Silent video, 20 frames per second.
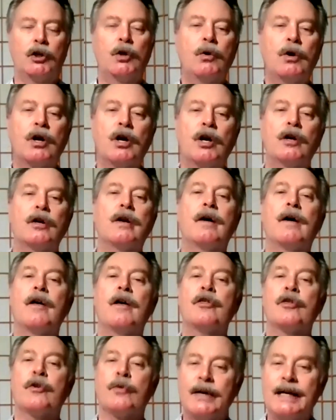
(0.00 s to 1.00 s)
You earned
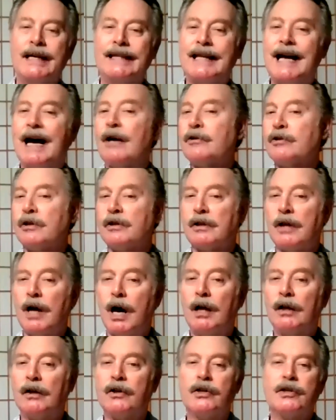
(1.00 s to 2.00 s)
three thousand
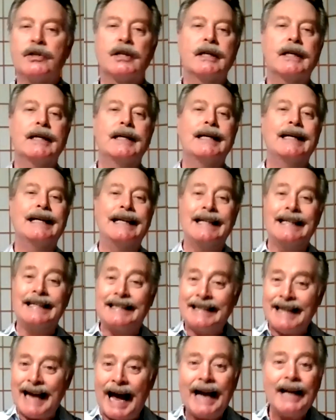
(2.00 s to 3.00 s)
dollars
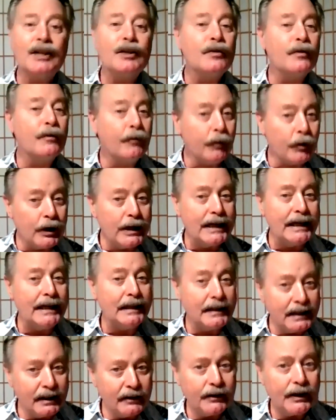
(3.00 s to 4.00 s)
in
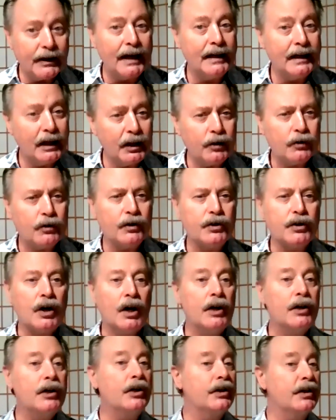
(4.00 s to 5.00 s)
tax-free dividend interest
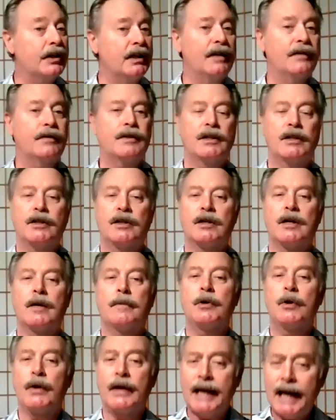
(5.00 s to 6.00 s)
on your T F C G
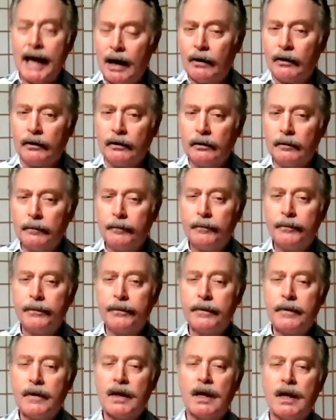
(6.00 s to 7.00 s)
W account.
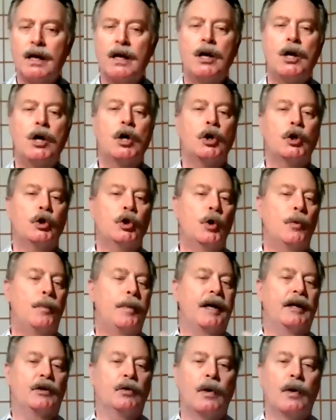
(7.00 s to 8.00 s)
You
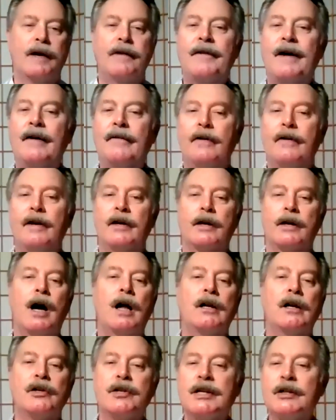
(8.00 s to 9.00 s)
pay two thousand five hundred
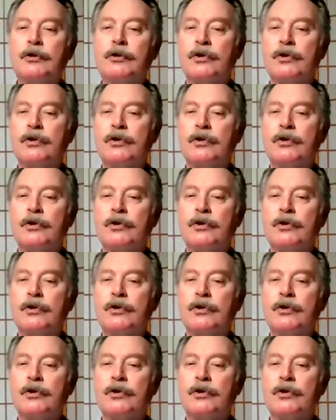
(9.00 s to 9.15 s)
dollars